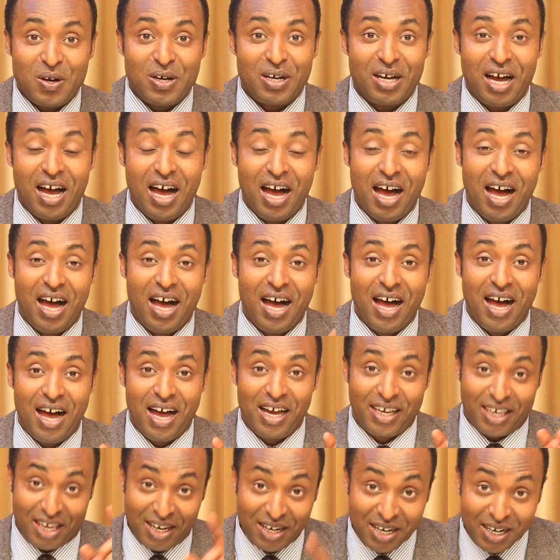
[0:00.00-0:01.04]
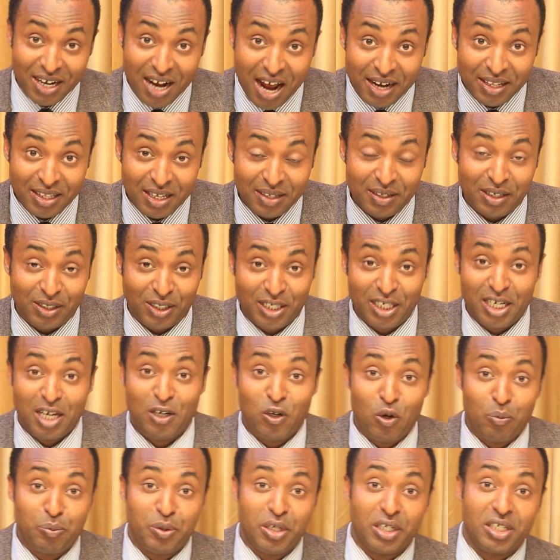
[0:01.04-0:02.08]
a kindergarten. The
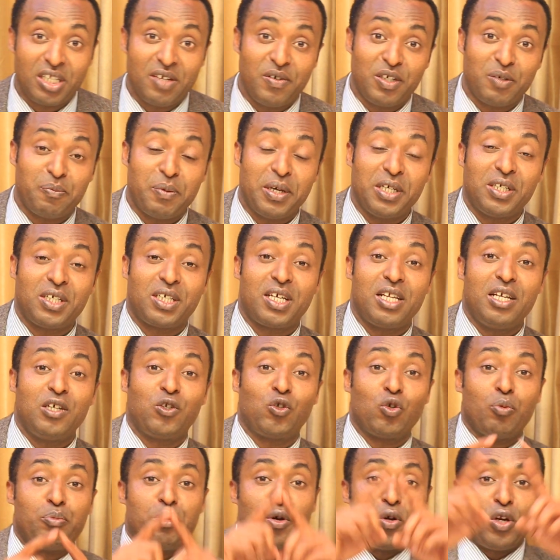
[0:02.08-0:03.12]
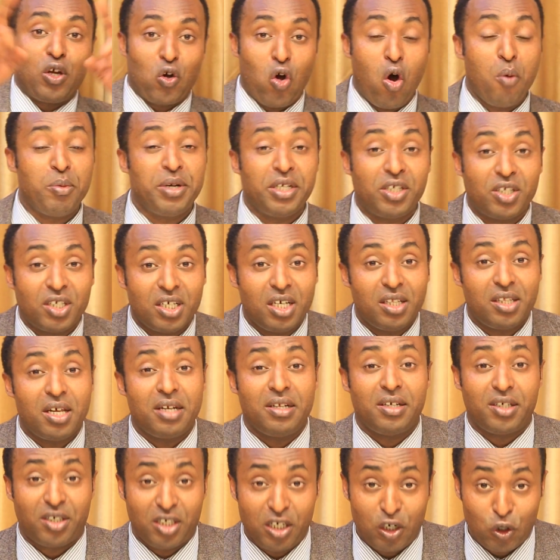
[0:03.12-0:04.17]
second objective is basically to build a community center.
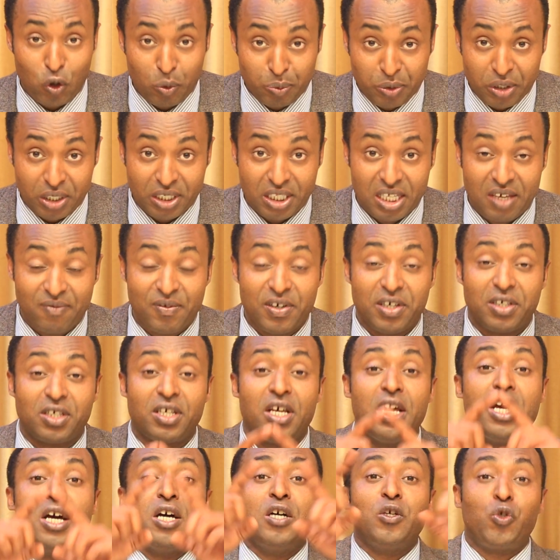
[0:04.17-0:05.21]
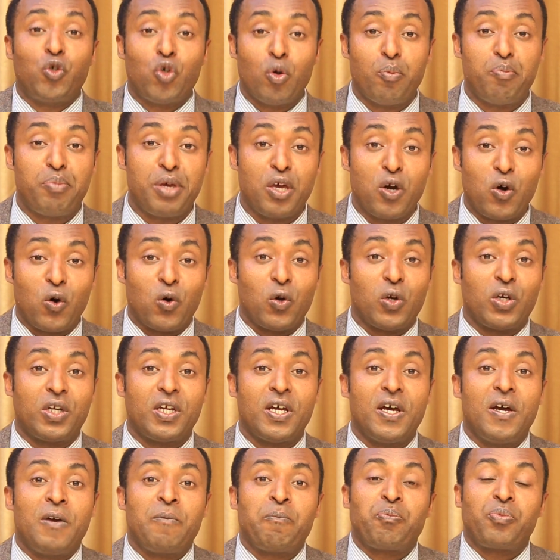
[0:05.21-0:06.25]
The third objective is to build
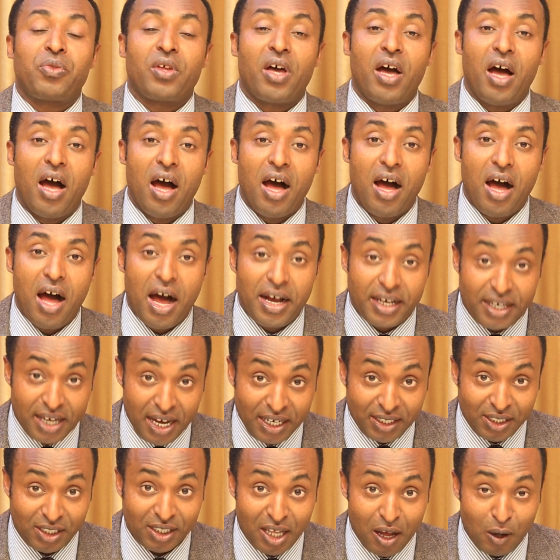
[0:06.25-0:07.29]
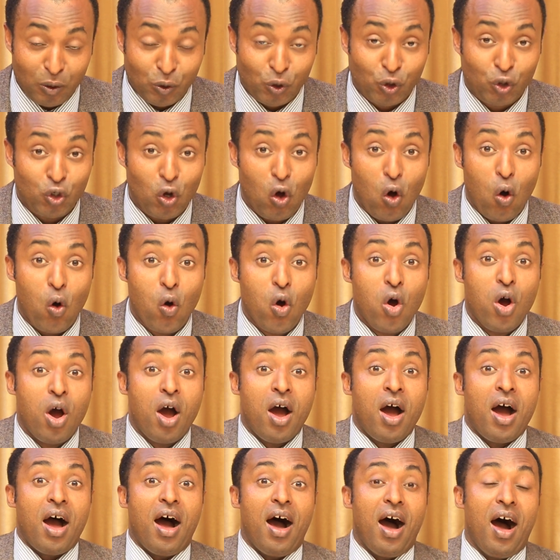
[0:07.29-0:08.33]
a guest house. So
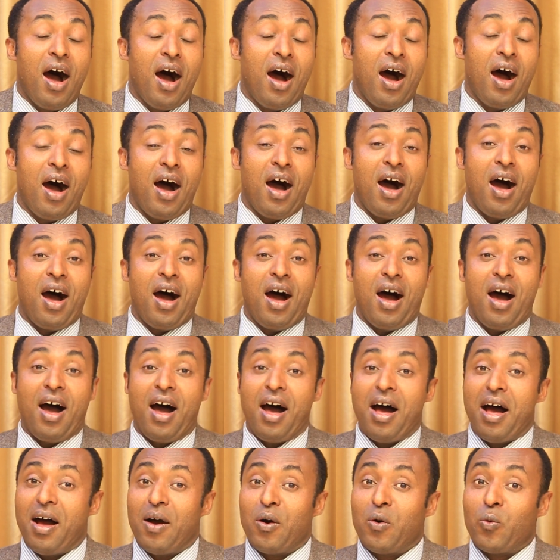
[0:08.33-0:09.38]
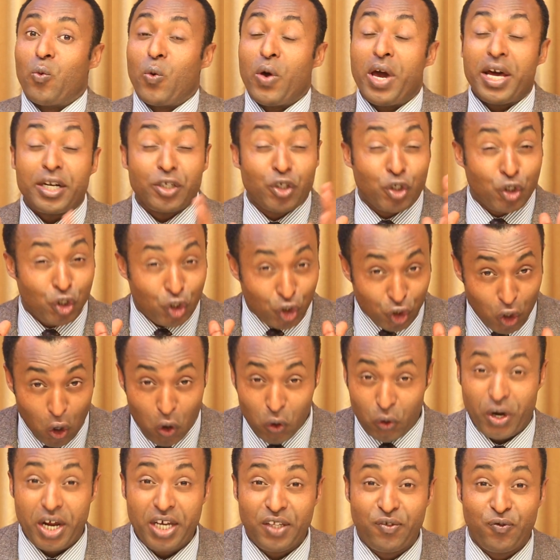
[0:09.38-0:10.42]
we are so
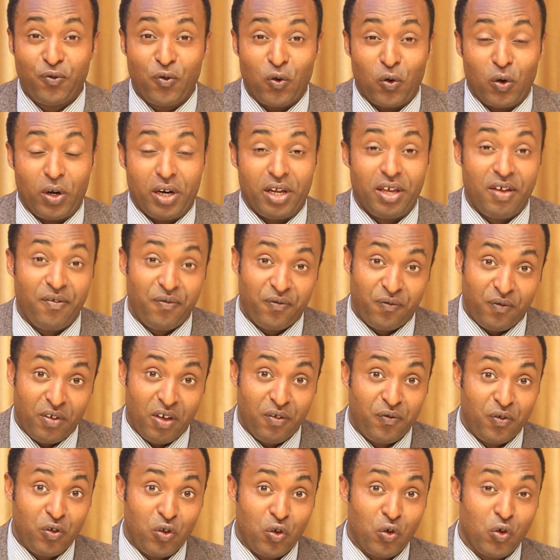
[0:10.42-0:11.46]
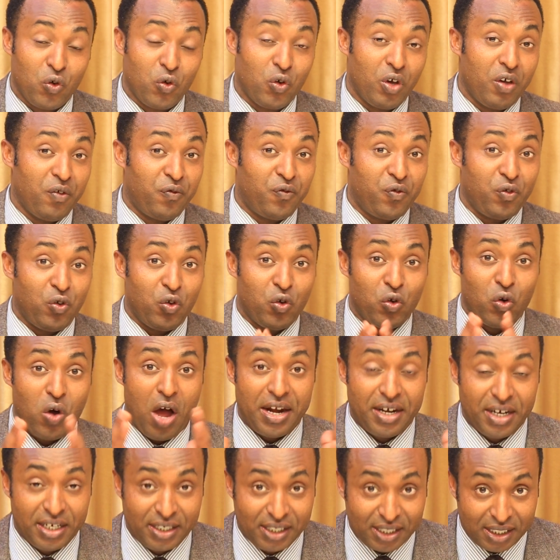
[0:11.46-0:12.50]
grateful if you
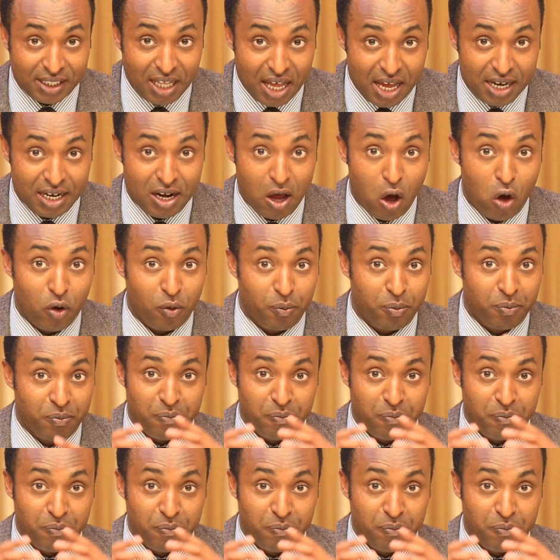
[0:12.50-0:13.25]
understand our